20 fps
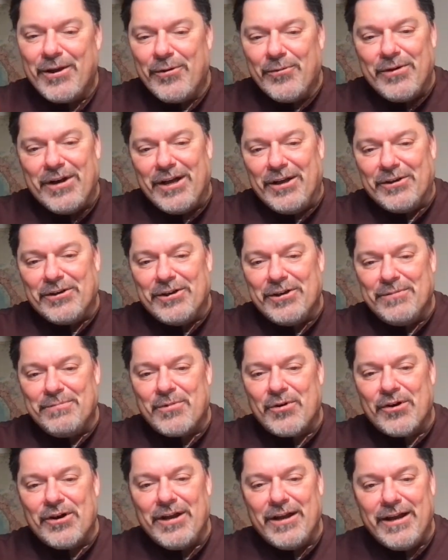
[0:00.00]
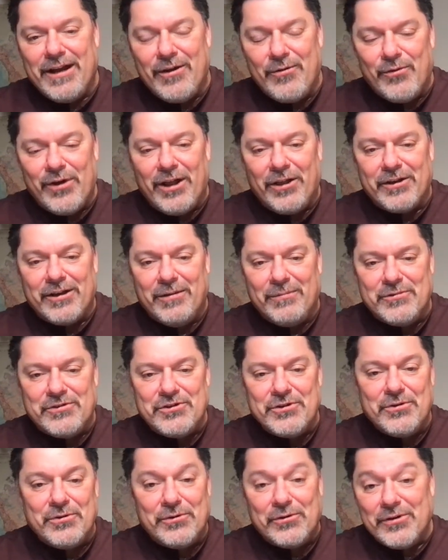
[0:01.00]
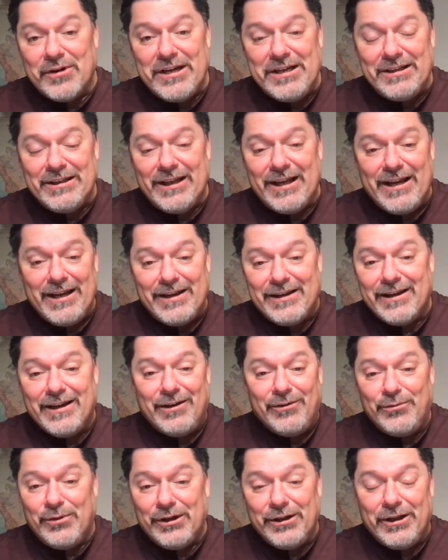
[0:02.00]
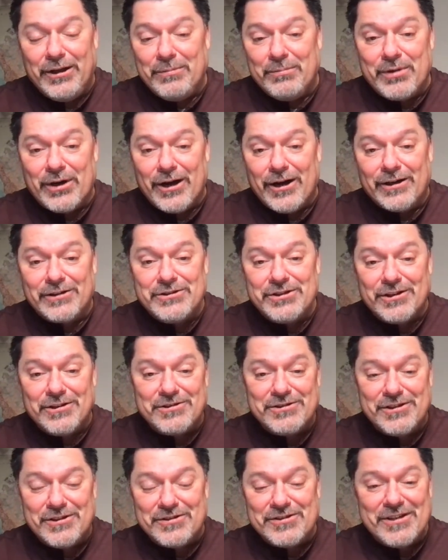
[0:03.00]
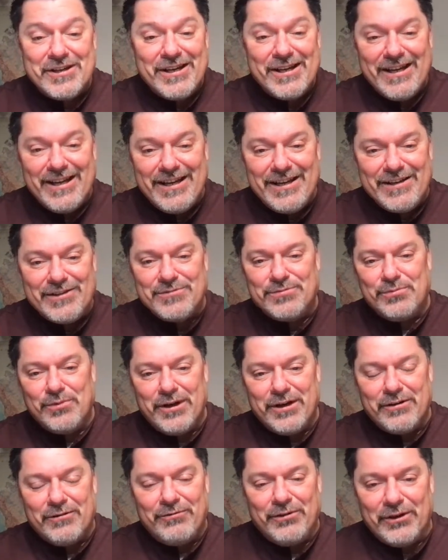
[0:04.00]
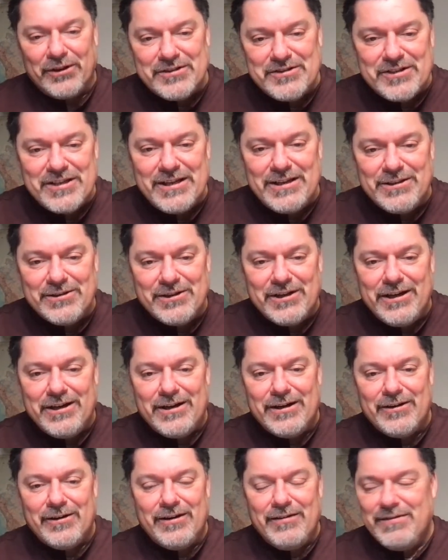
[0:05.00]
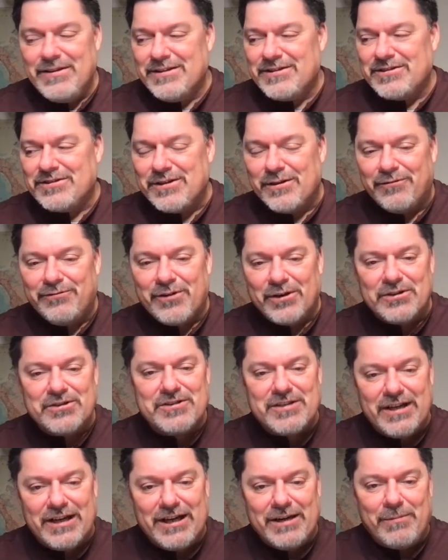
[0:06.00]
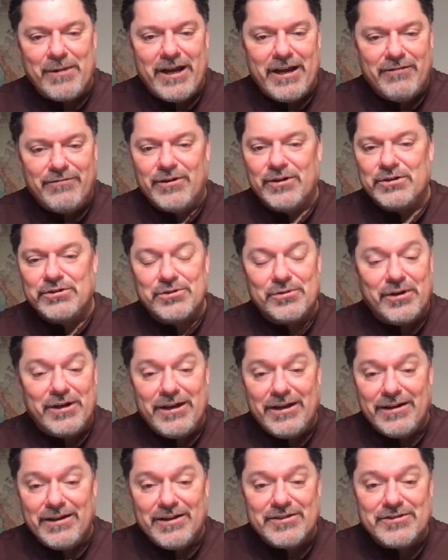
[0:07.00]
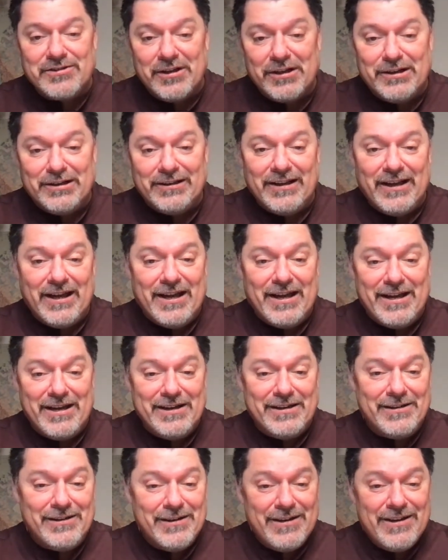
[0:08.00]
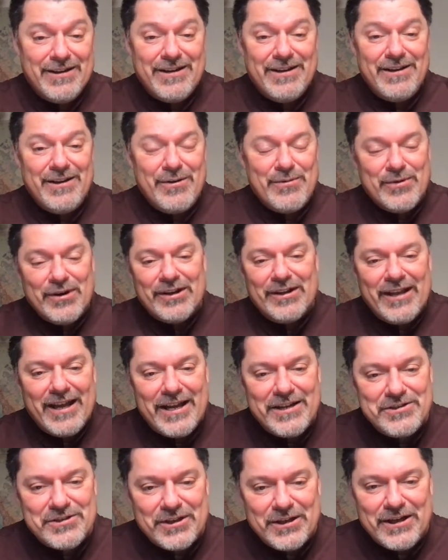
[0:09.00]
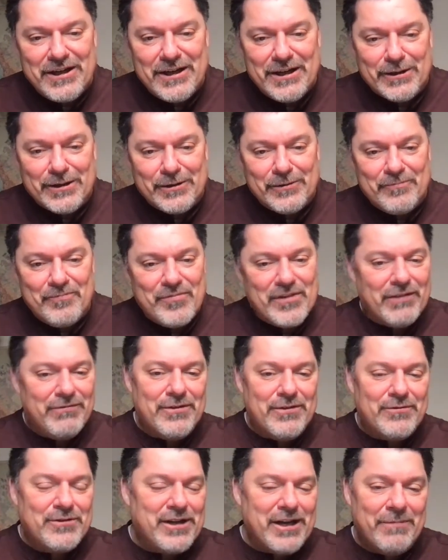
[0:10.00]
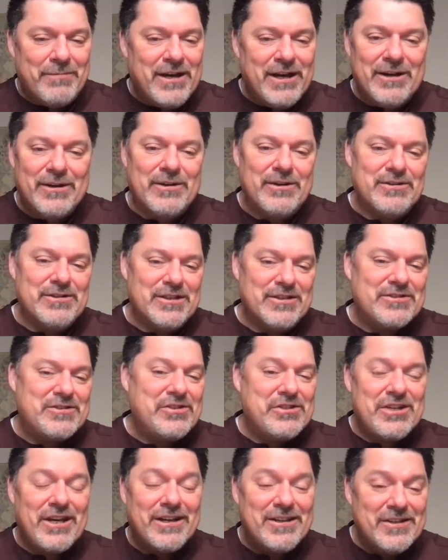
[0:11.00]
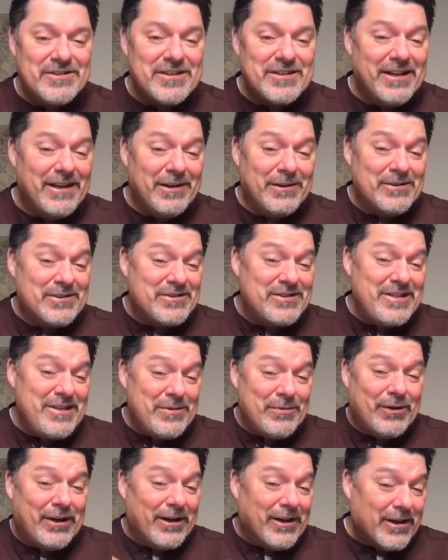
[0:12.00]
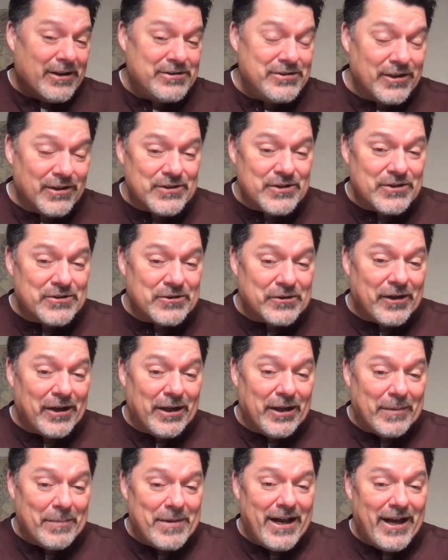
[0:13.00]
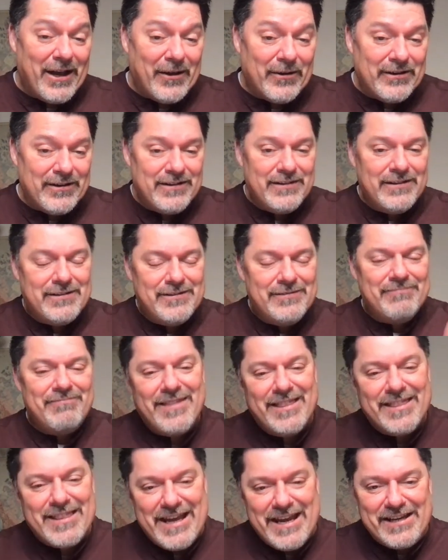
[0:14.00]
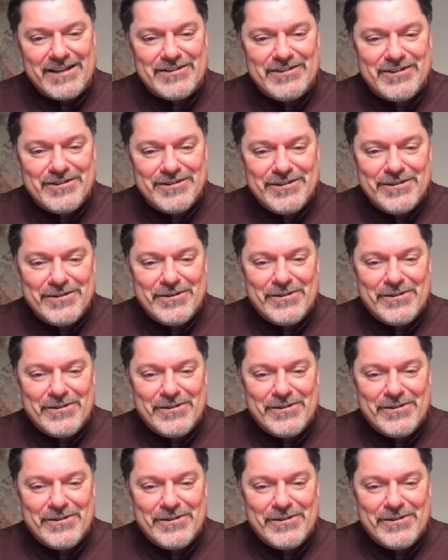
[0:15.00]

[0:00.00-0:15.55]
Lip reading: Well, good morning and welcome to Green Lake and Woodland Park Churches. It is wonderful to see you here. If this is your first time ever joining us online, we're glad you're here. If you've come here to just check us out and see what our churches are all about, thanks.